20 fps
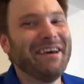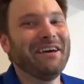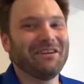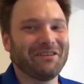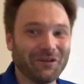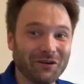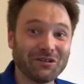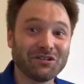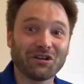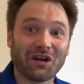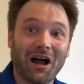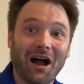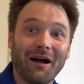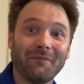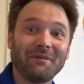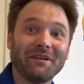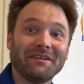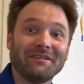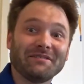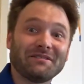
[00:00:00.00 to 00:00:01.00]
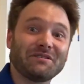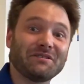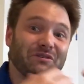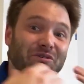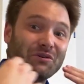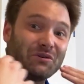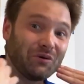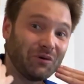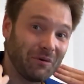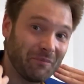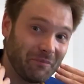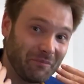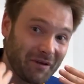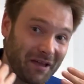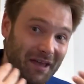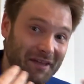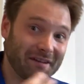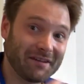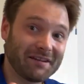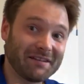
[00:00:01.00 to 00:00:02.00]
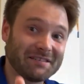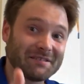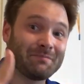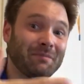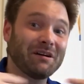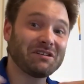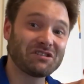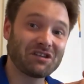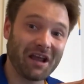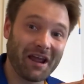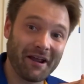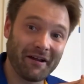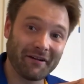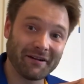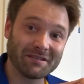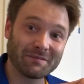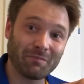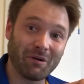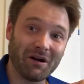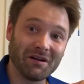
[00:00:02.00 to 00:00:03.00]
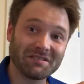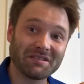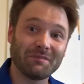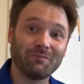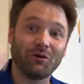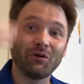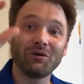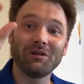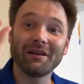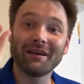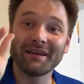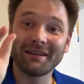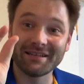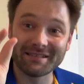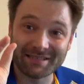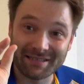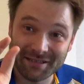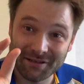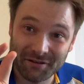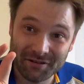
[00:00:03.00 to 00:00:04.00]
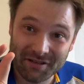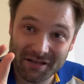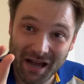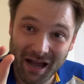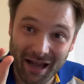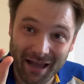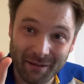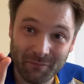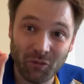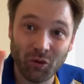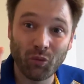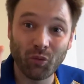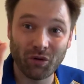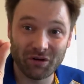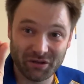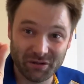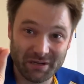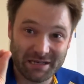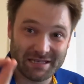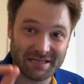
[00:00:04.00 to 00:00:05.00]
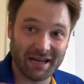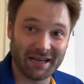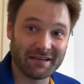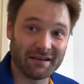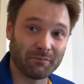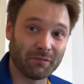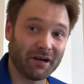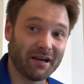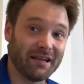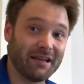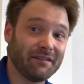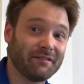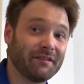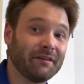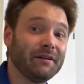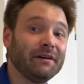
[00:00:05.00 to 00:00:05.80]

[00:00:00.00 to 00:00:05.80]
Your job is to get in as much air as possible in as little time when you decide to breathe.